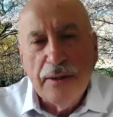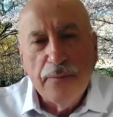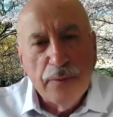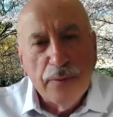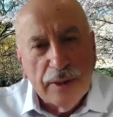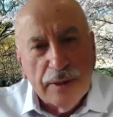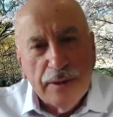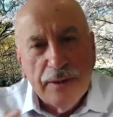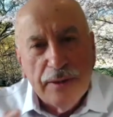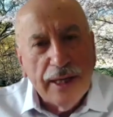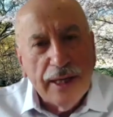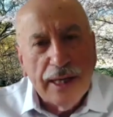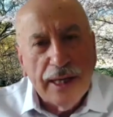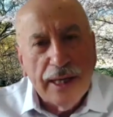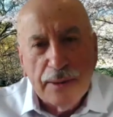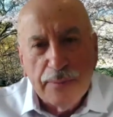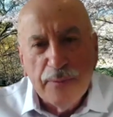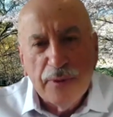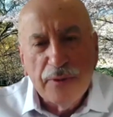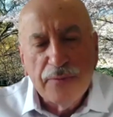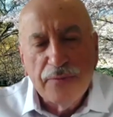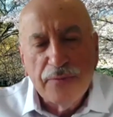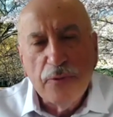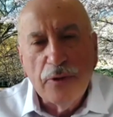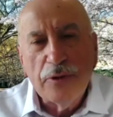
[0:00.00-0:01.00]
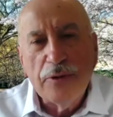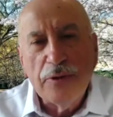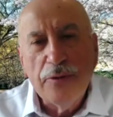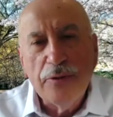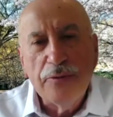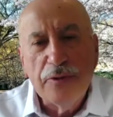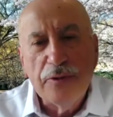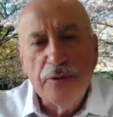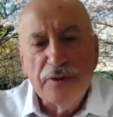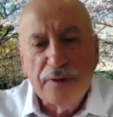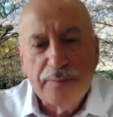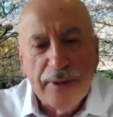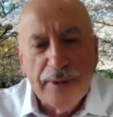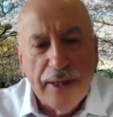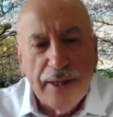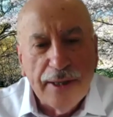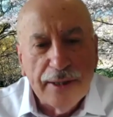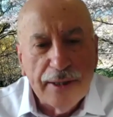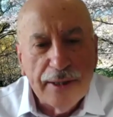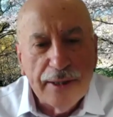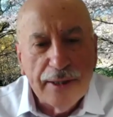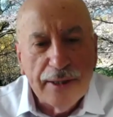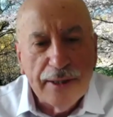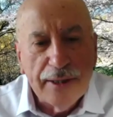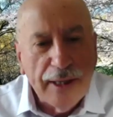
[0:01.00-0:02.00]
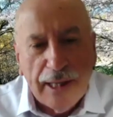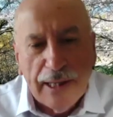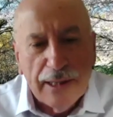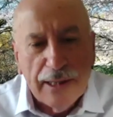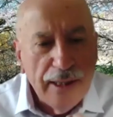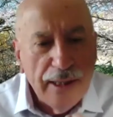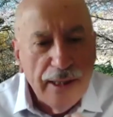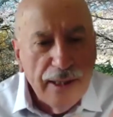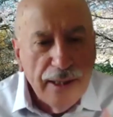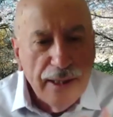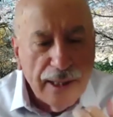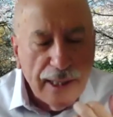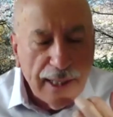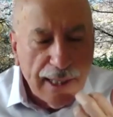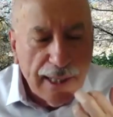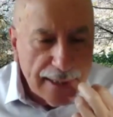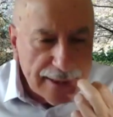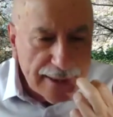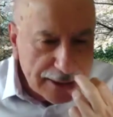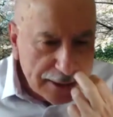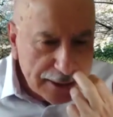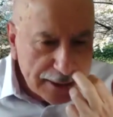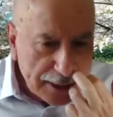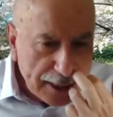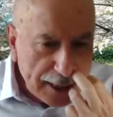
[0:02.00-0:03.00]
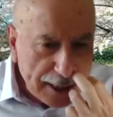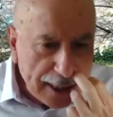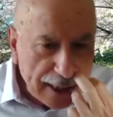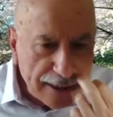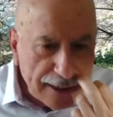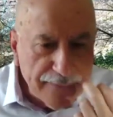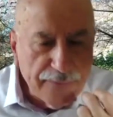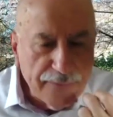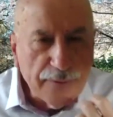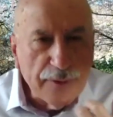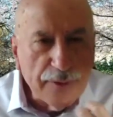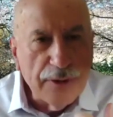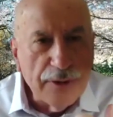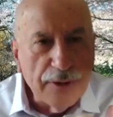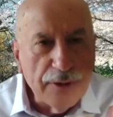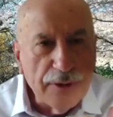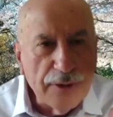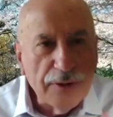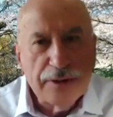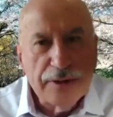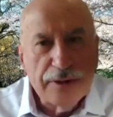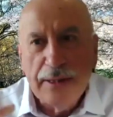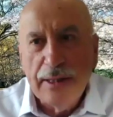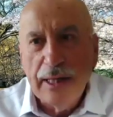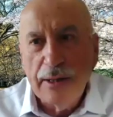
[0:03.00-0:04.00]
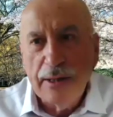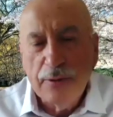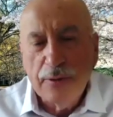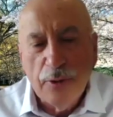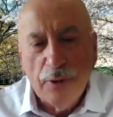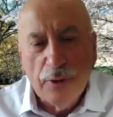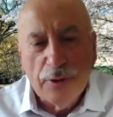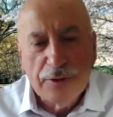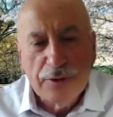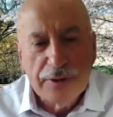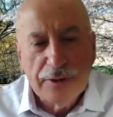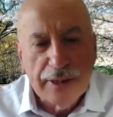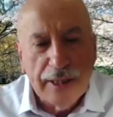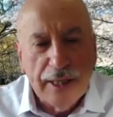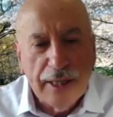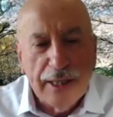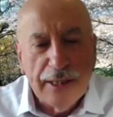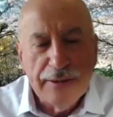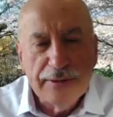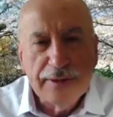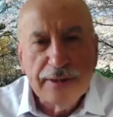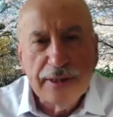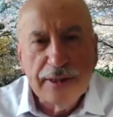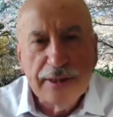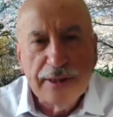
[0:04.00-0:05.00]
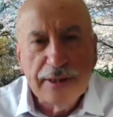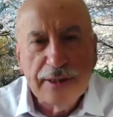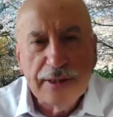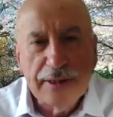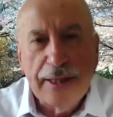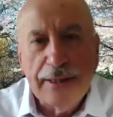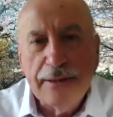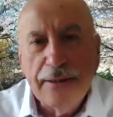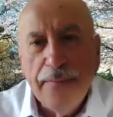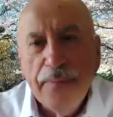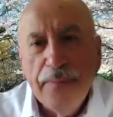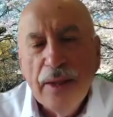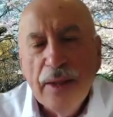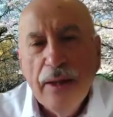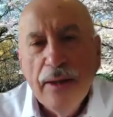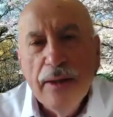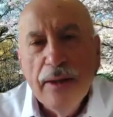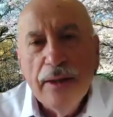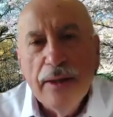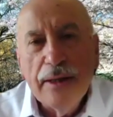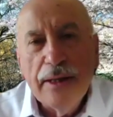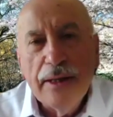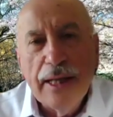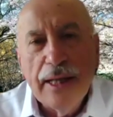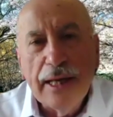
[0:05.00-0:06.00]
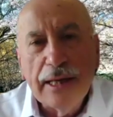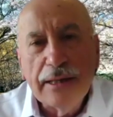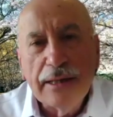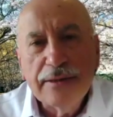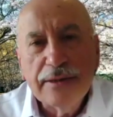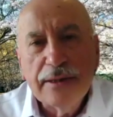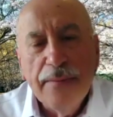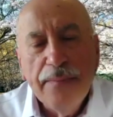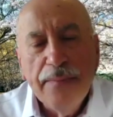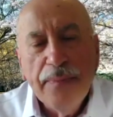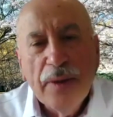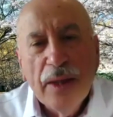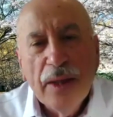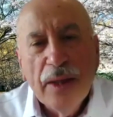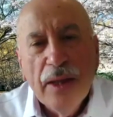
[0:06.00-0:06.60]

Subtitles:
with that before you respond, and I'll ask Jack first and then Costa and Saeed next.